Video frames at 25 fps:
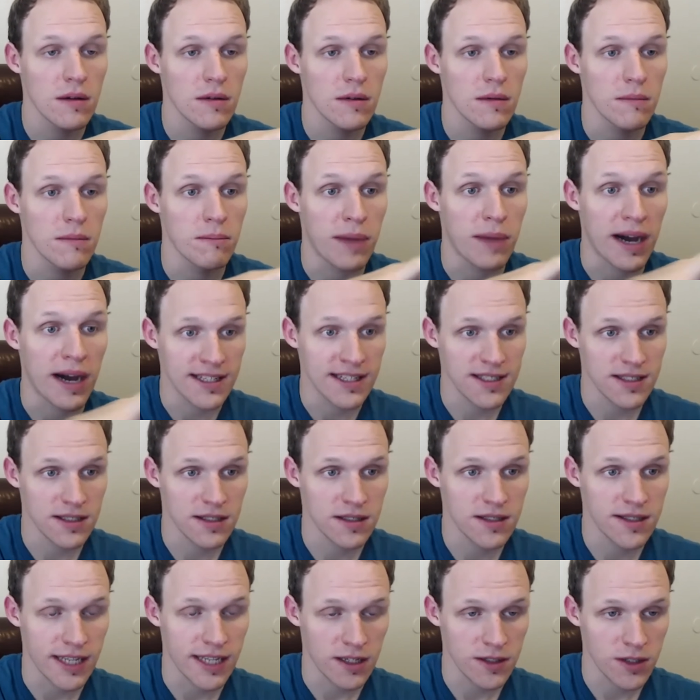buys
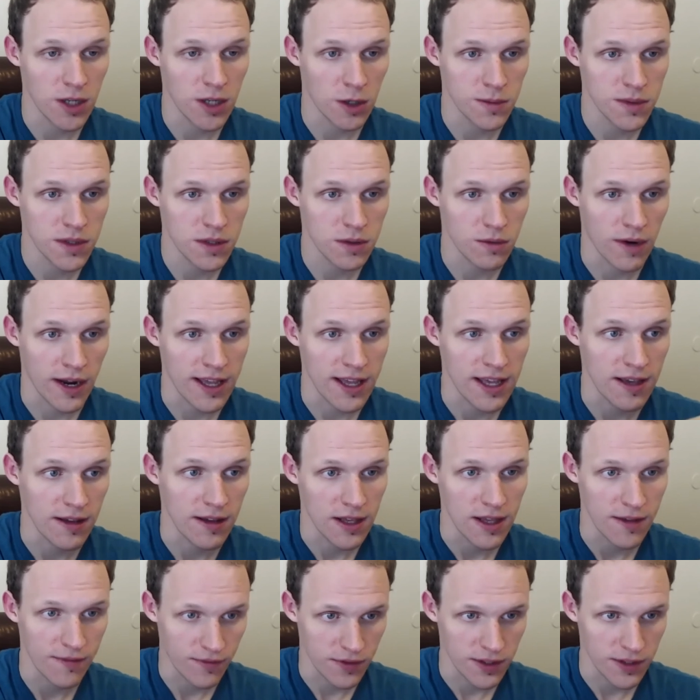and sells homes, right?
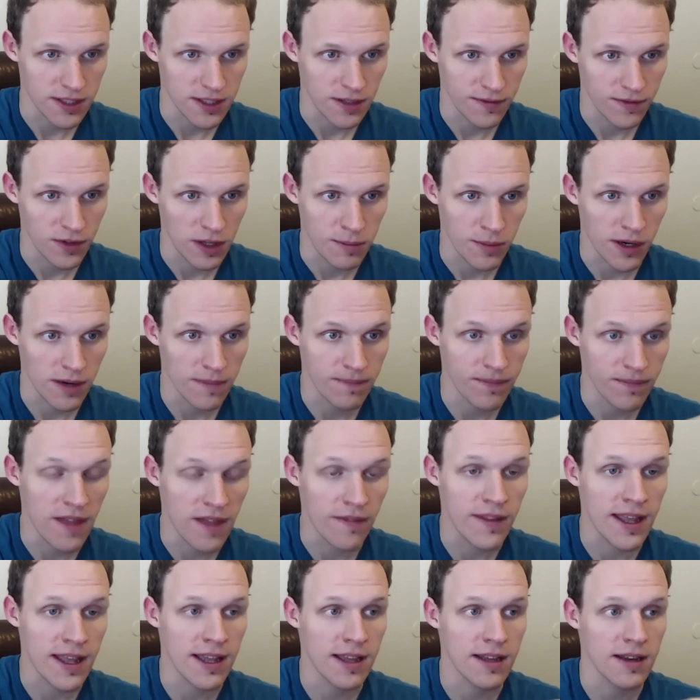He's a flipper. And
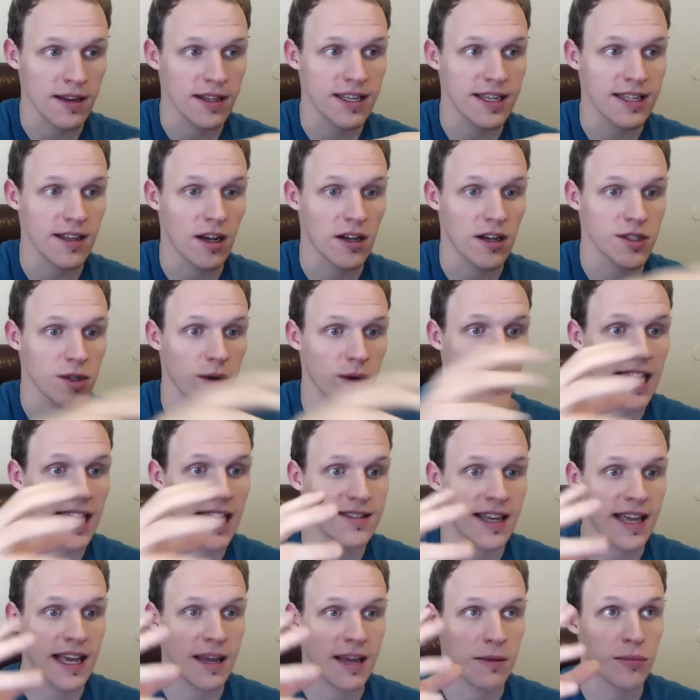then he also
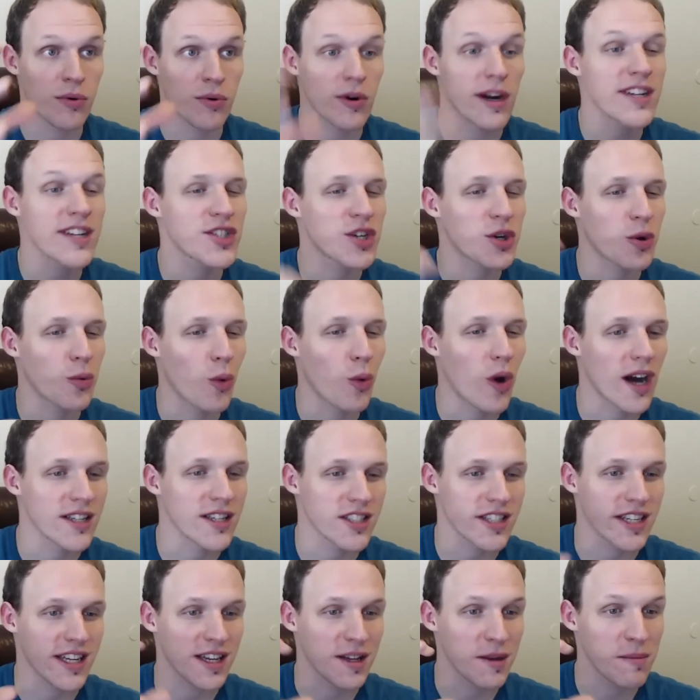has a pressure
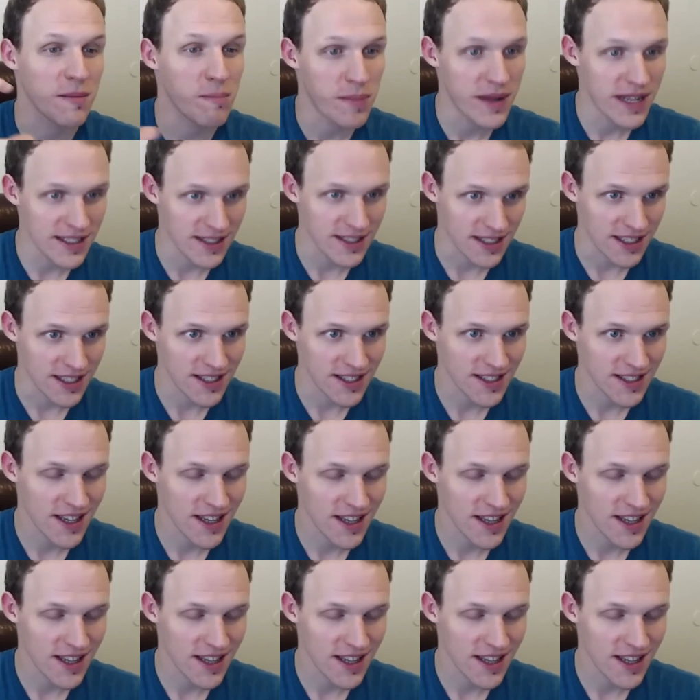washing business.